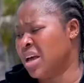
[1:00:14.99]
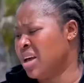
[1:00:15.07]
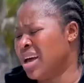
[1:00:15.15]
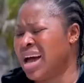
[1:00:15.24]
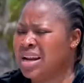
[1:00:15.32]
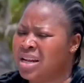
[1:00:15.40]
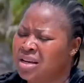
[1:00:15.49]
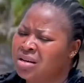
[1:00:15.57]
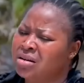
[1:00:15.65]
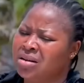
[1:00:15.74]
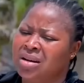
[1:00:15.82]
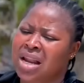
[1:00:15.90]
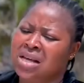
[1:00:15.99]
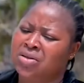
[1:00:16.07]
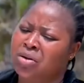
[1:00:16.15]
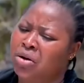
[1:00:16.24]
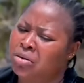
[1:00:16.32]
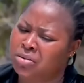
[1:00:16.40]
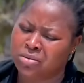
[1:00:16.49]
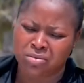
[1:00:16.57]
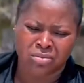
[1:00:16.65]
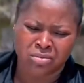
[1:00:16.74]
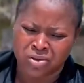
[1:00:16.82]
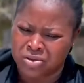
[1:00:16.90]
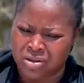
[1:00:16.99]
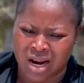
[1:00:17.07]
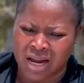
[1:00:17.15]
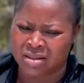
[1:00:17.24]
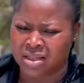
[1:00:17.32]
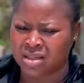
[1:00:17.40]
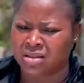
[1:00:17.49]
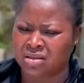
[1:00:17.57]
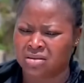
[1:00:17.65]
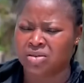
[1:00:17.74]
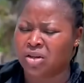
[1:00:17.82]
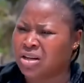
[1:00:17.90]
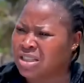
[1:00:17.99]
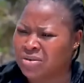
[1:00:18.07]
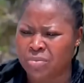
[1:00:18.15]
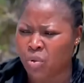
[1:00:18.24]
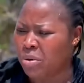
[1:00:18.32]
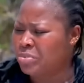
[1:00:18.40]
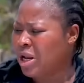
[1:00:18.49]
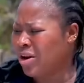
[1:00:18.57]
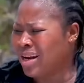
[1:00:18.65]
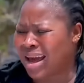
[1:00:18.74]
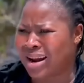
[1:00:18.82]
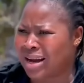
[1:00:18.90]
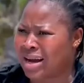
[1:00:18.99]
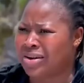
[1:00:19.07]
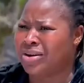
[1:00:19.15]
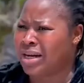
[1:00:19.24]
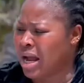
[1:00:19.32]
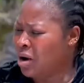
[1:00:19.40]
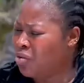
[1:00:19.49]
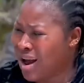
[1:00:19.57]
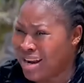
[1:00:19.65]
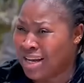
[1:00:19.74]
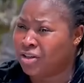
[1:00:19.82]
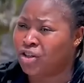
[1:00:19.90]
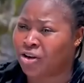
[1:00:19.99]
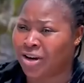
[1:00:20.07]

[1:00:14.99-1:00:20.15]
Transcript: See, Ali, let's not drag this. Just give me 1 million naira and carry the car. Go